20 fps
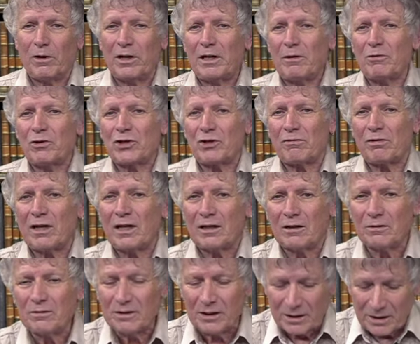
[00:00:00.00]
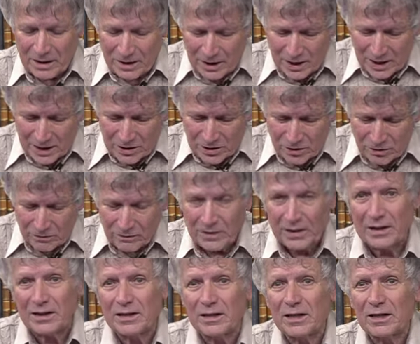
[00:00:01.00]
When he was crowned at the age of
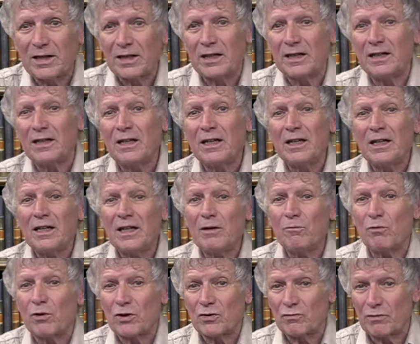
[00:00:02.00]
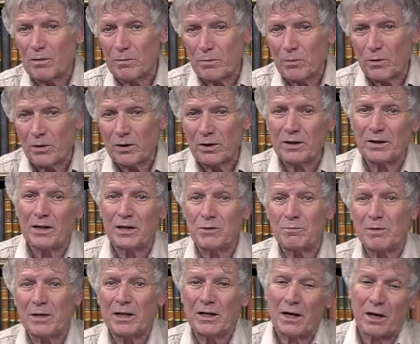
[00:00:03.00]
18, he was reported as
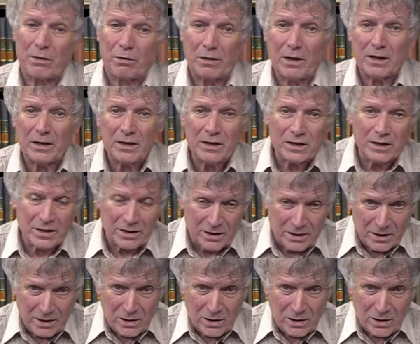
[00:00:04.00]
being athletic,